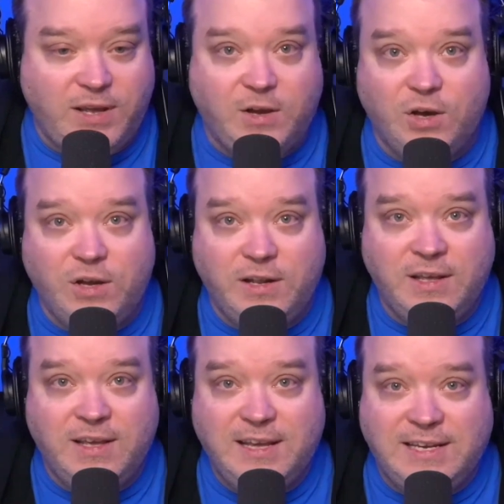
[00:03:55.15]
could
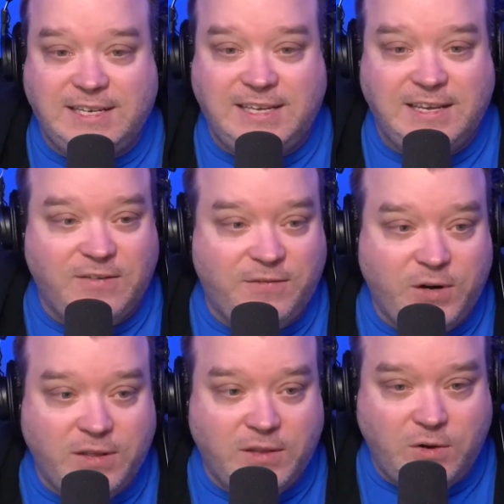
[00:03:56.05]
to get your
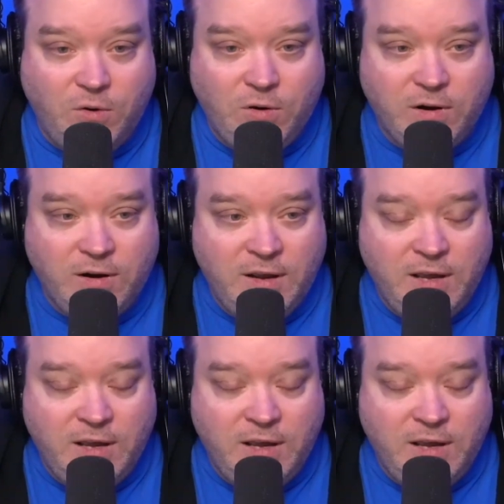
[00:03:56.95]
foot in the door